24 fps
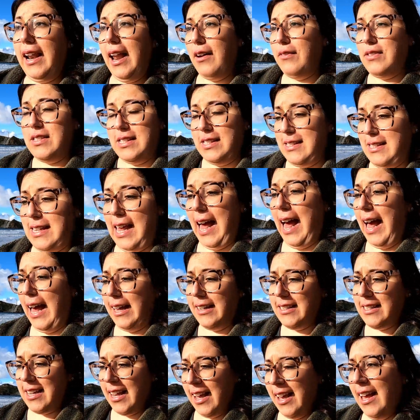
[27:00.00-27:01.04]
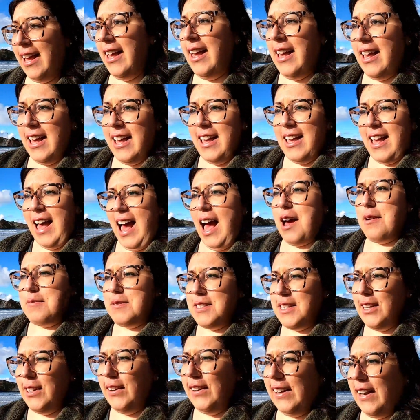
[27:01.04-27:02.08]
he loves the sand.
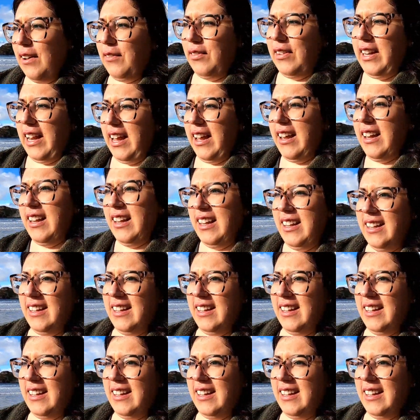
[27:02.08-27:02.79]
Absolutely loving it.